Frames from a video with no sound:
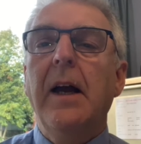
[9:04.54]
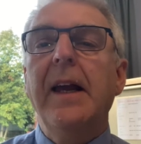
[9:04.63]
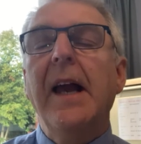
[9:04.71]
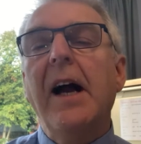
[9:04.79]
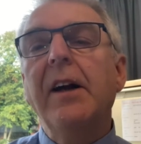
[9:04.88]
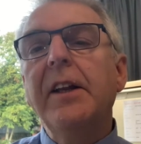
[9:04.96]

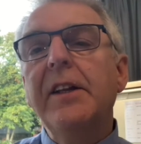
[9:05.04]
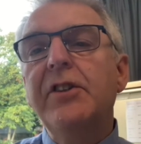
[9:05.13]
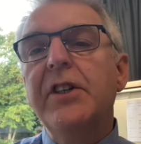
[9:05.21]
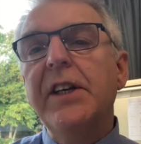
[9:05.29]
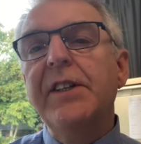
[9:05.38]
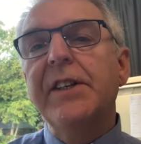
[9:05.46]
How did
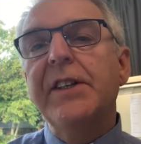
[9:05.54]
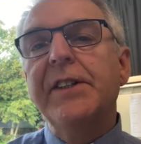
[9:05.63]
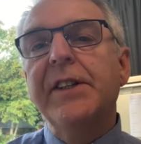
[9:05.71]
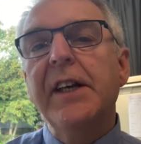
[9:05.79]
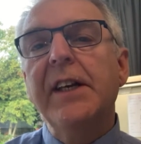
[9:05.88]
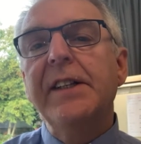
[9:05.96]

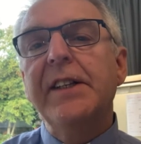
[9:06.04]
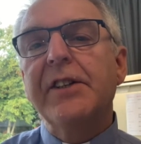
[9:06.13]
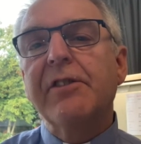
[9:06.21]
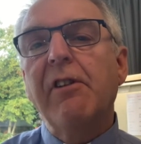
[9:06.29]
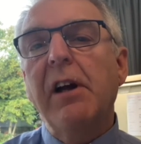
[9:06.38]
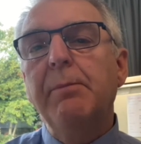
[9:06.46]
Jesus
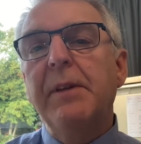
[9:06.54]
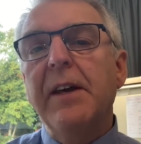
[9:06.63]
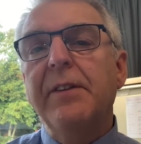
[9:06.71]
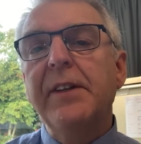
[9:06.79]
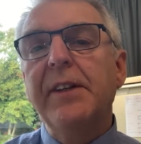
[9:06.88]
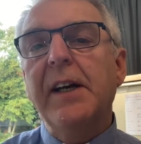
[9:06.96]
describe
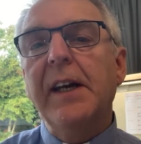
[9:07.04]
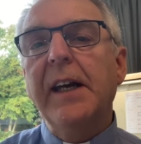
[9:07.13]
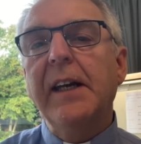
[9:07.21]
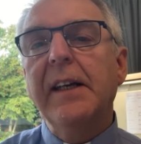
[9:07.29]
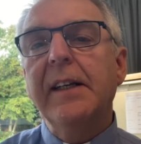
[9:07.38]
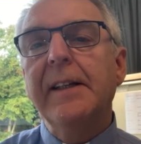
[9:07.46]
death and
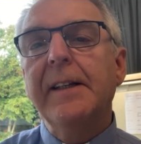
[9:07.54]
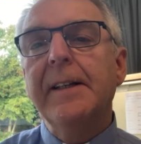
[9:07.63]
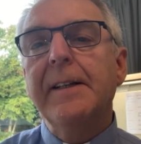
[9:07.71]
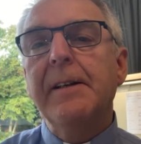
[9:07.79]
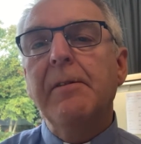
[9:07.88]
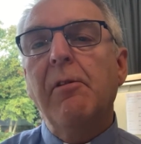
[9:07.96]
dying?
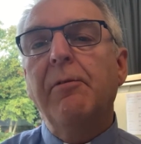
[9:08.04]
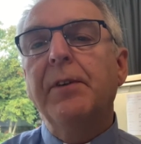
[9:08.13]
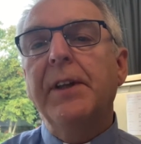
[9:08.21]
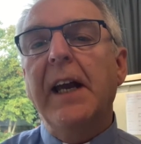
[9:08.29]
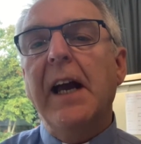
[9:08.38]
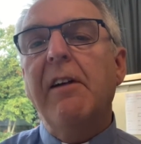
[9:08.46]
Or for
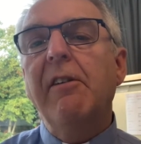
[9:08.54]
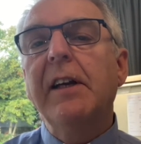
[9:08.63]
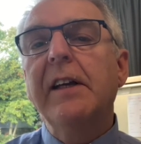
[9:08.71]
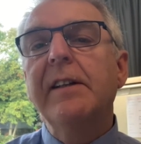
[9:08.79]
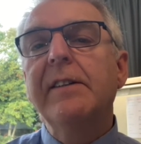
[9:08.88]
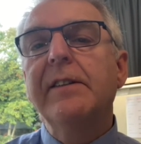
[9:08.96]
the
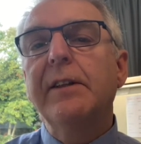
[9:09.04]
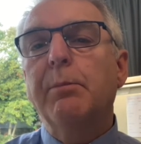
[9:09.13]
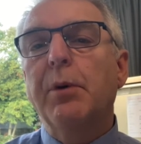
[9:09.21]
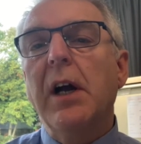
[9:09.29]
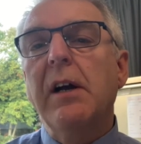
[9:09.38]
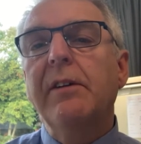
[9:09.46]
arrogant and the
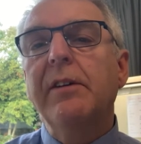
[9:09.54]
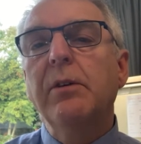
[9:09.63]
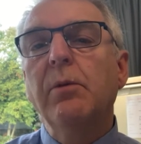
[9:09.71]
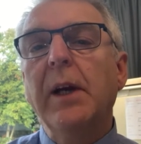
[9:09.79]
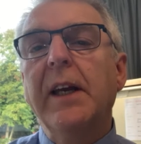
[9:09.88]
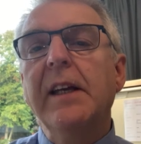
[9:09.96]
proud and the
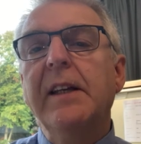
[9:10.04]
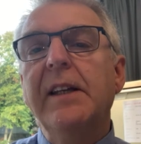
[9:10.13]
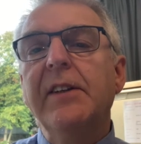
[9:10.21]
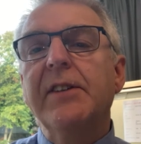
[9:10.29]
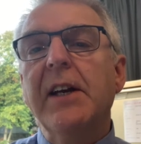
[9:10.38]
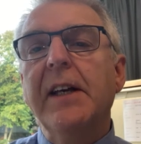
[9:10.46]
wicked,
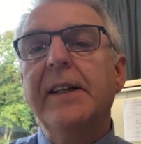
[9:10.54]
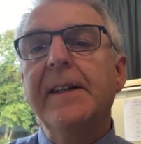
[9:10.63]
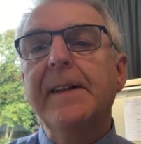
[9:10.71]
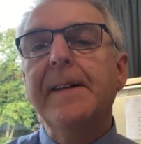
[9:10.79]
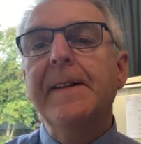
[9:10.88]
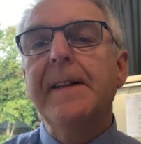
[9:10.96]
he said,
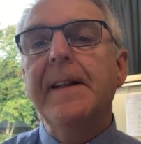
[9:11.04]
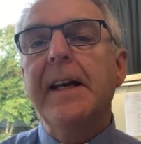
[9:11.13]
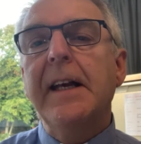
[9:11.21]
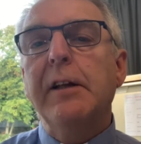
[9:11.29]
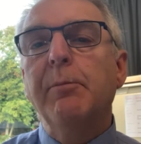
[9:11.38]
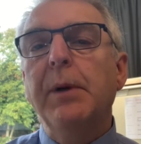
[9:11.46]

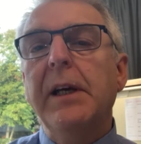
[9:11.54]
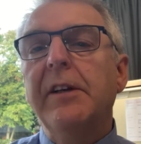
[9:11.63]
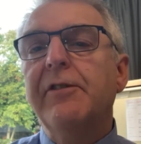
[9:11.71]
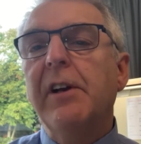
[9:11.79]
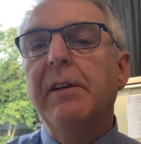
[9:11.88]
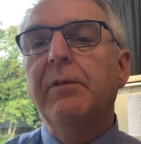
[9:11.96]
"It'll be a
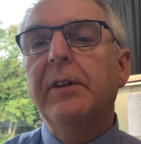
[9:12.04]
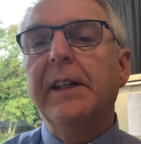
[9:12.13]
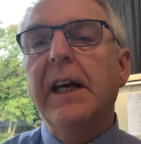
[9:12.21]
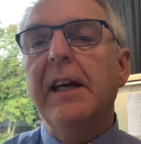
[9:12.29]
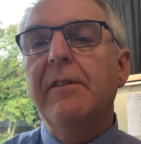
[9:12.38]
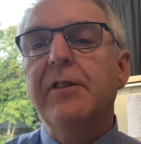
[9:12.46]
dreadful
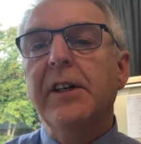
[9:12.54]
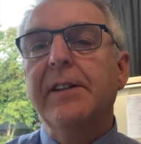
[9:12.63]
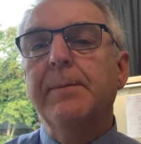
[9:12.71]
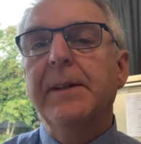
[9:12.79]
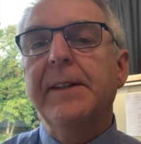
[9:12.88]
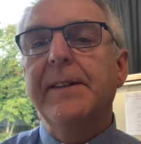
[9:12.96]
day of
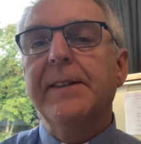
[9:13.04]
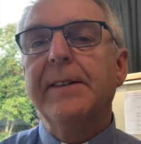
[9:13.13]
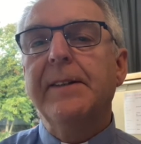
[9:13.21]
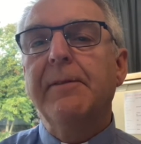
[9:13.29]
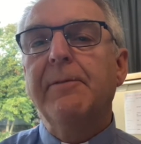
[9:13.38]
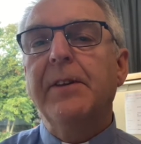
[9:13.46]
judgment
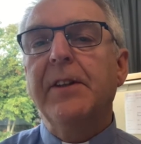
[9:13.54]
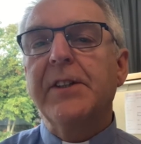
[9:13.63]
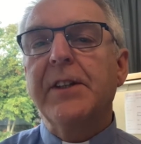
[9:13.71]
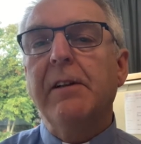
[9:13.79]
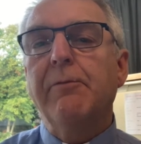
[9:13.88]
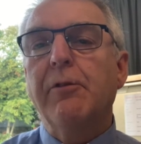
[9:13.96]
for the
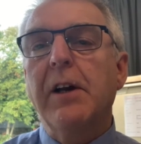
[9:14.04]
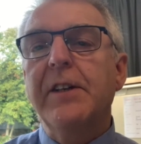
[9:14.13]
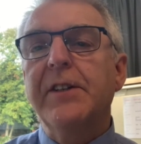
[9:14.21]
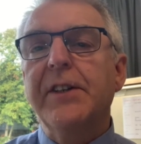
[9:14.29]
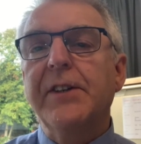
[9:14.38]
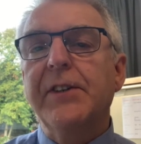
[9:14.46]

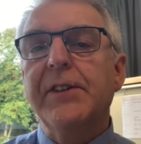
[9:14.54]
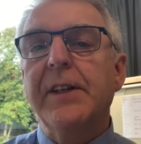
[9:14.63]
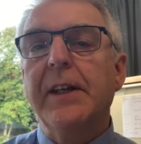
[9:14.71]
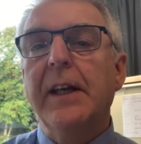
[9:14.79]
self-righteous.